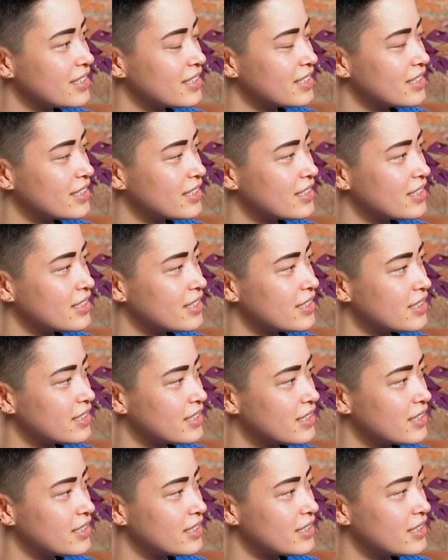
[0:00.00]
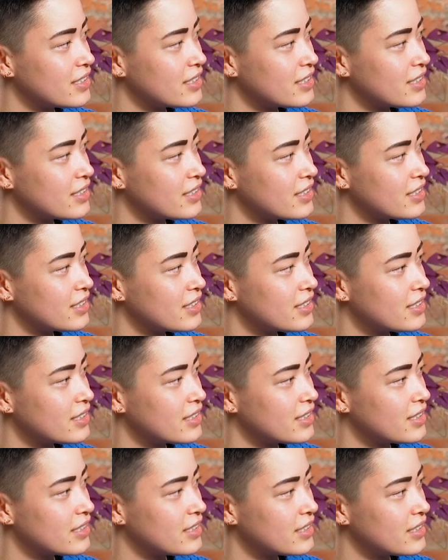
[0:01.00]

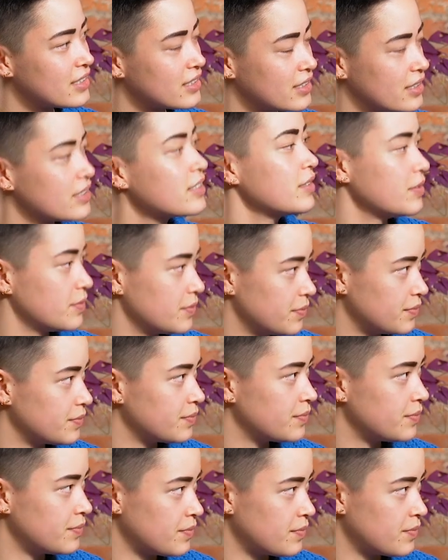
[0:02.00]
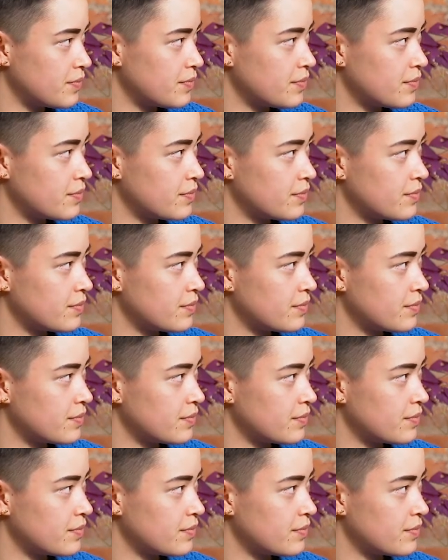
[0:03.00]
(not speaking)